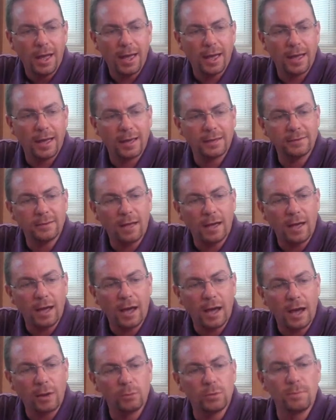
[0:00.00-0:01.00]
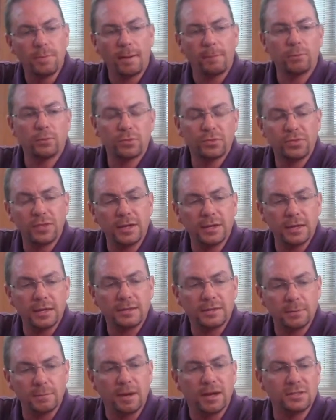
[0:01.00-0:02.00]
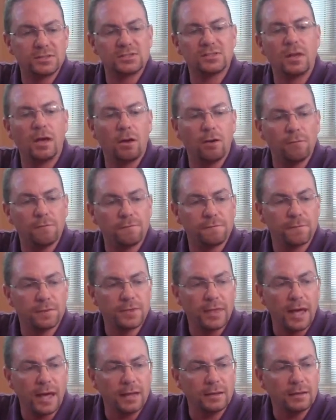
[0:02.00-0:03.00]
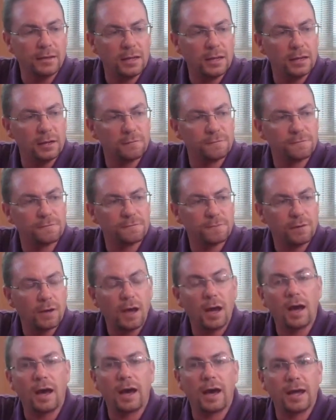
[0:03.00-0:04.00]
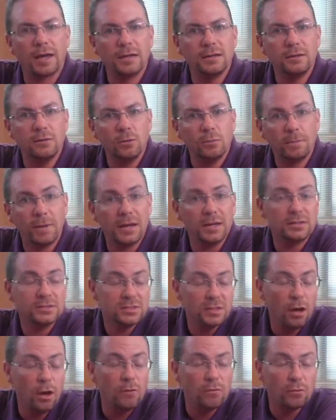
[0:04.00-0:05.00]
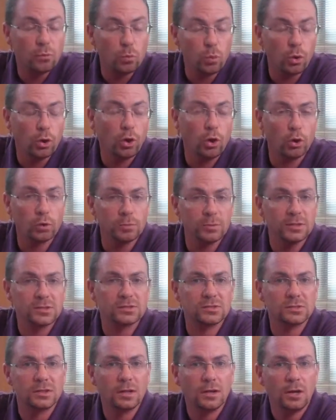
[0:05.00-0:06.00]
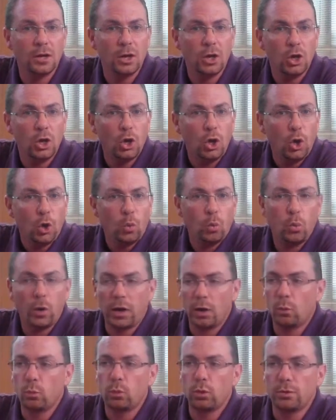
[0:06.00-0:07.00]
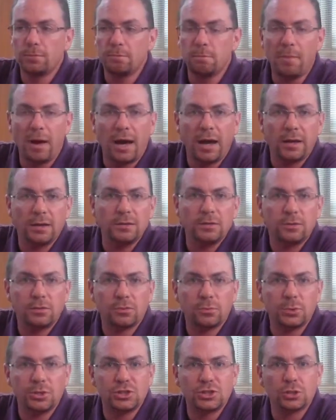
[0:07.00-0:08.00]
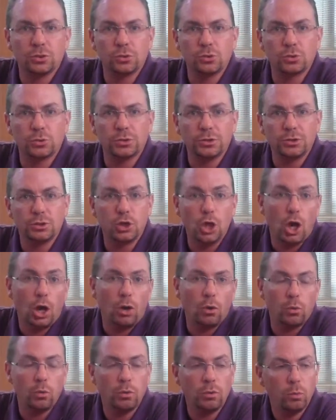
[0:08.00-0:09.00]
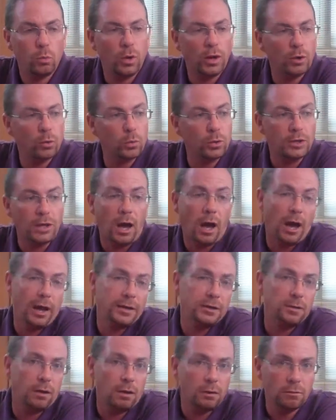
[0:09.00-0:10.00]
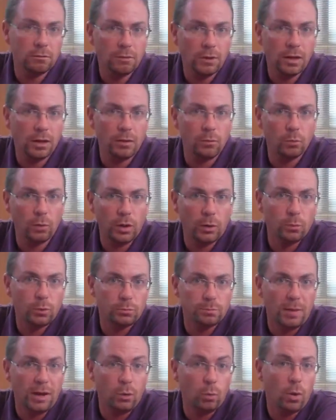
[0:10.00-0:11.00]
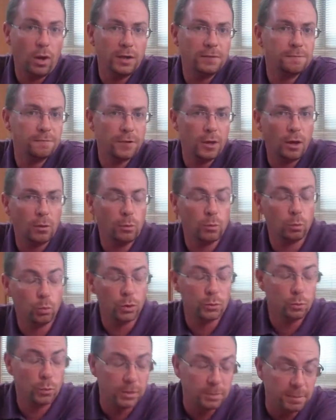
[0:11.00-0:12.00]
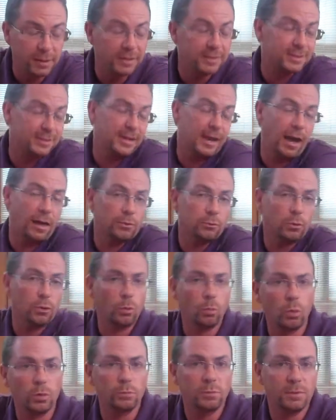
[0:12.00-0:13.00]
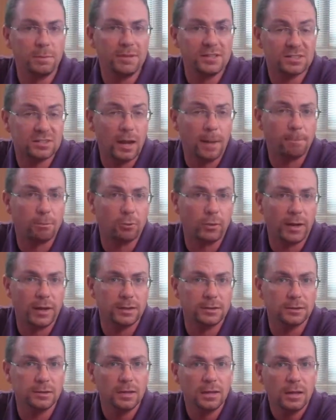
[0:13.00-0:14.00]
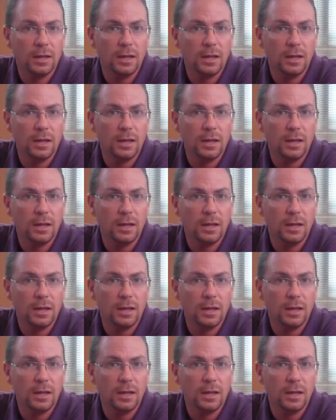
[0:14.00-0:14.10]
And I remember thinking to myself that if I myself were homeless, where would my 3 children go? Where would I go? And where would my wife go? Would we be together or would we be separated?